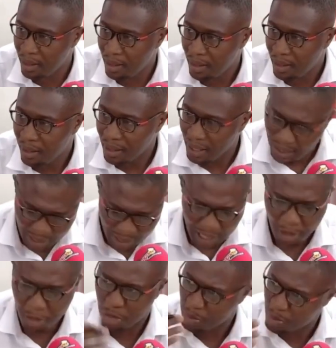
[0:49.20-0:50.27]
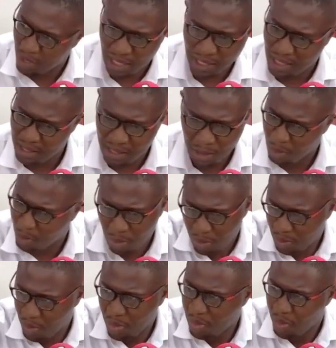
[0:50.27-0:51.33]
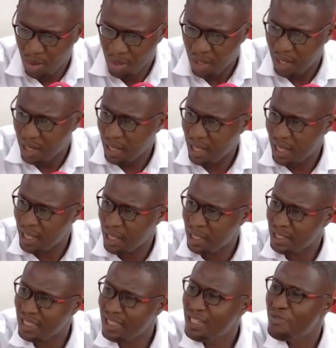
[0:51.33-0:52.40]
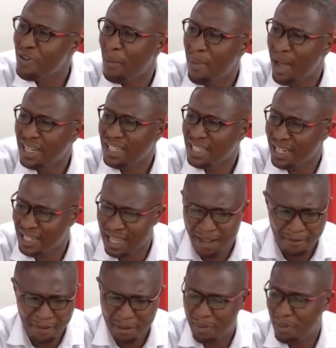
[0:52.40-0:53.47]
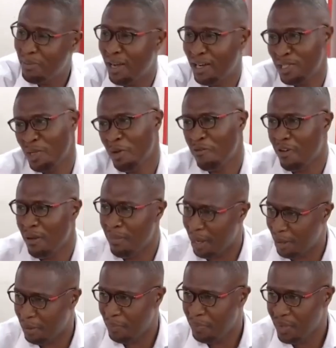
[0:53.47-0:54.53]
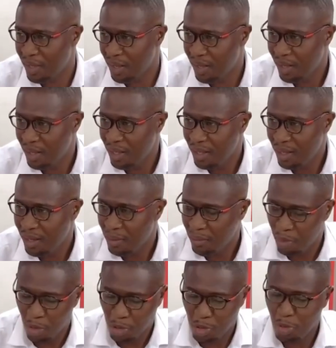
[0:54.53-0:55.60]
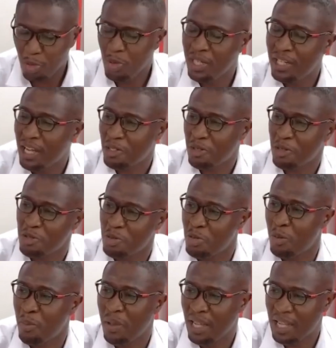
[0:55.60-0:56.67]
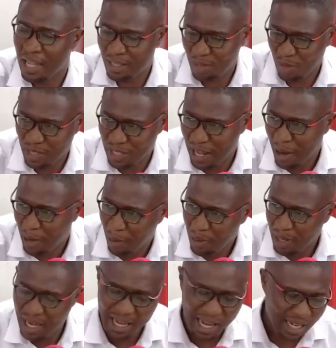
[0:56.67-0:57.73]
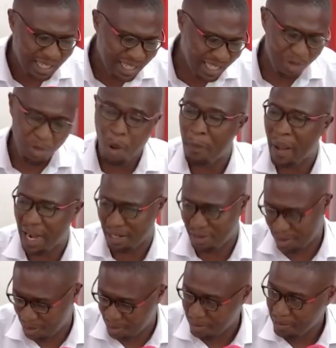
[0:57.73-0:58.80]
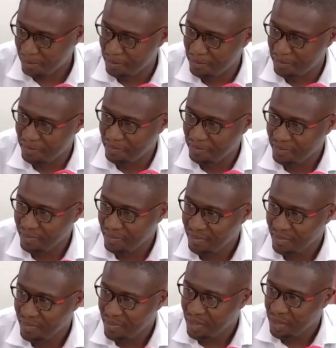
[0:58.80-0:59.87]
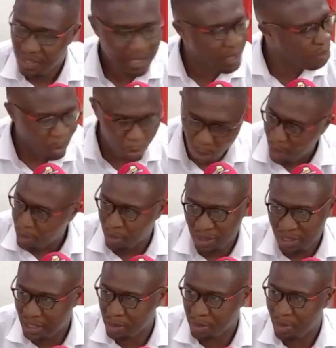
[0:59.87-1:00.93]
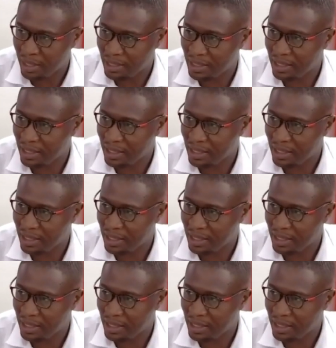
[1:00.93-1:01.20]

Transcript: then Ignatius mo catch and say look did the dramani ne the envelope ne man sa on fam man because onu Ignatius no be a touchline na did the work no so still no tired on tin ho ase